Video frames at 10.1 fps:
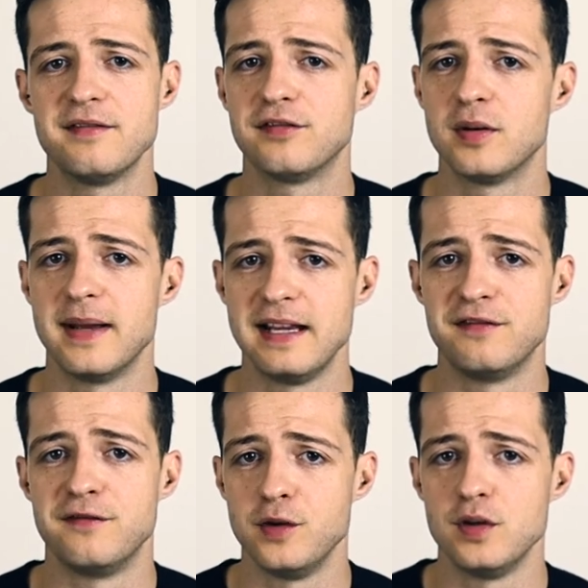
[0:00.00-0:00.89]
it from a
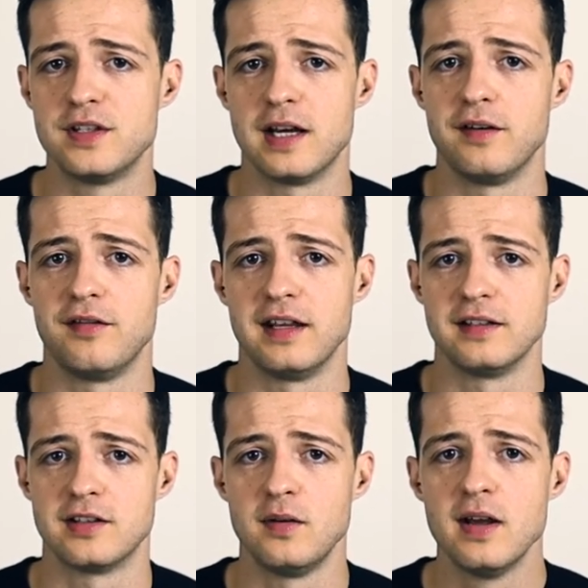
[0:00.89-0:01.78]
food side of
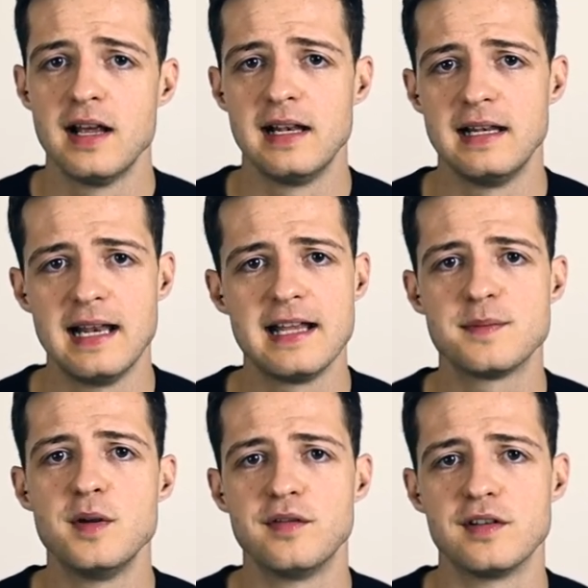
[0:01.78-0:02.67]
things, so
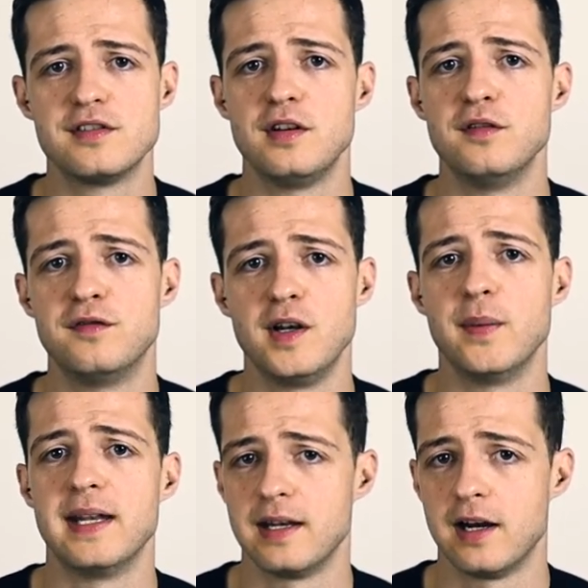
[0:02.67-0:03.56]
let's move on to
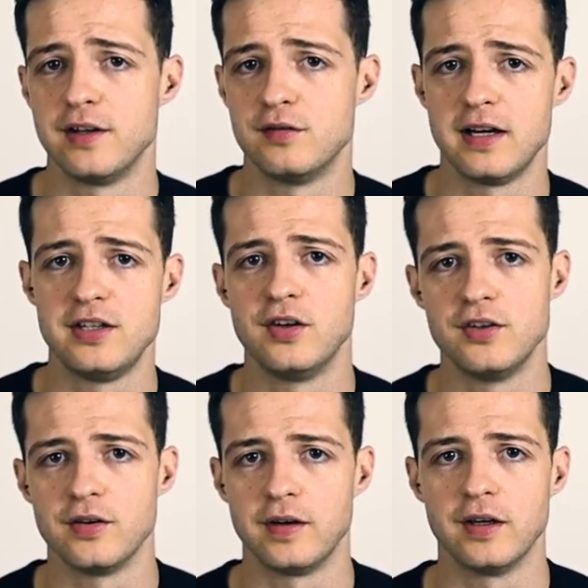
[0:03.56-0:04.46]
fluid and hydration
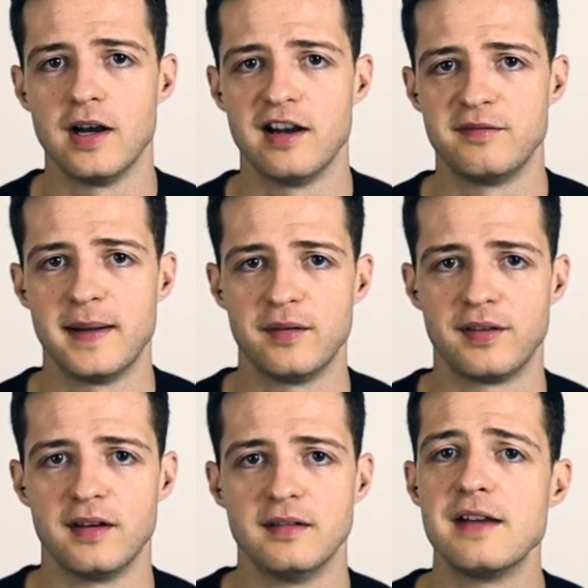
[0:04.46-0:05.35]
during your half
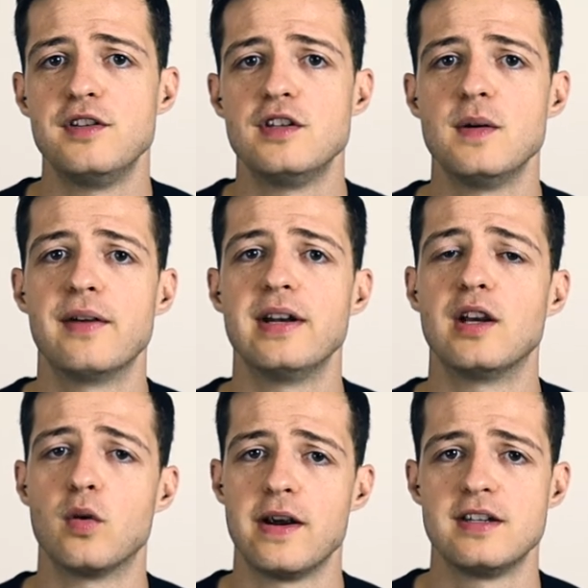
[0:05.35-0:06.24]
marathon. If you do have
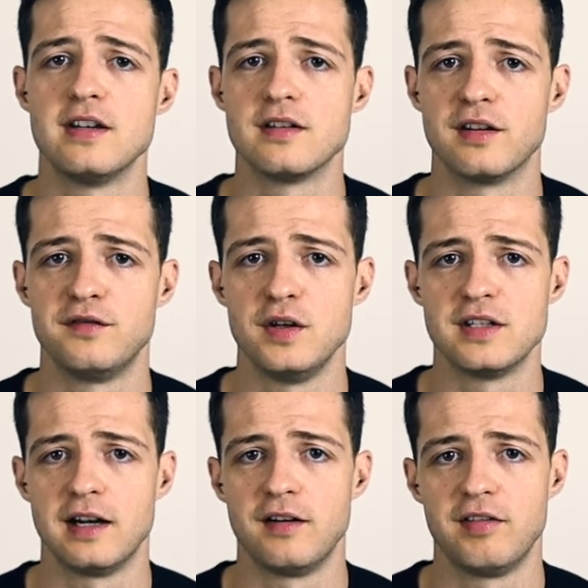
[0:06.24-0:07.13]
any questions on the
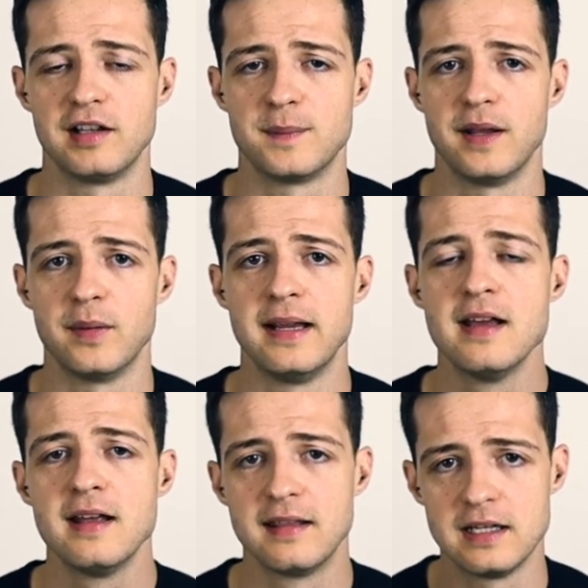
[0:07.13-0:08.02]
food side of things, by the way,
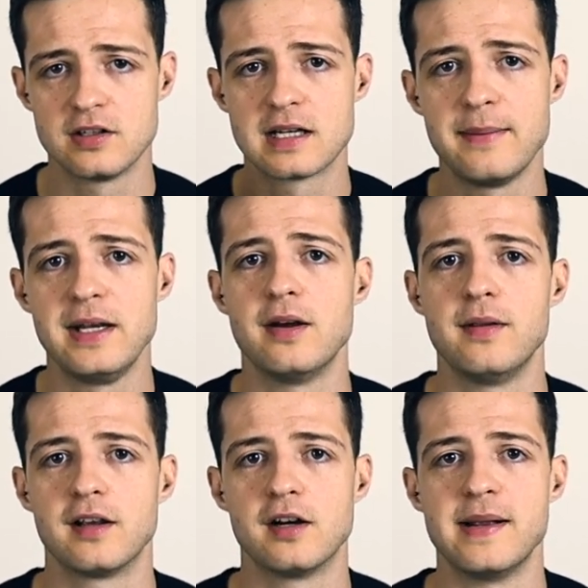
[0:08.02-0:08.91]
then just let me know
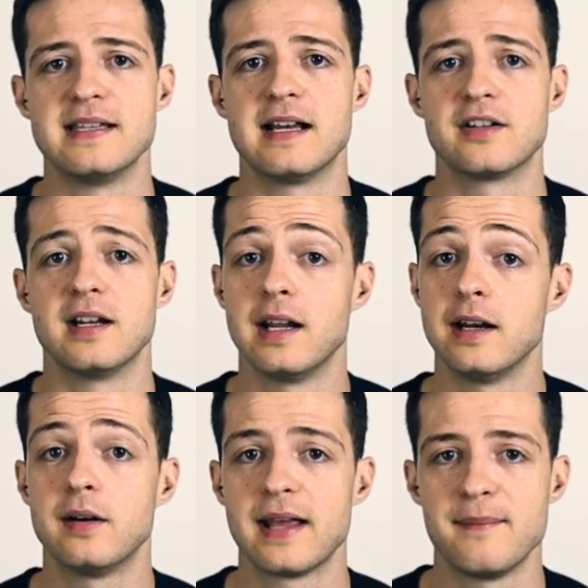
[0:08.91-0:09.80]
in the comments section
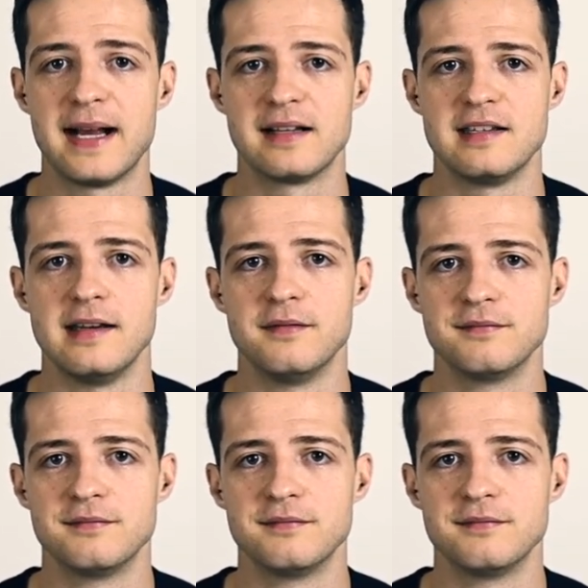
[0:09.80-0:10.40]
and I'll get back to you.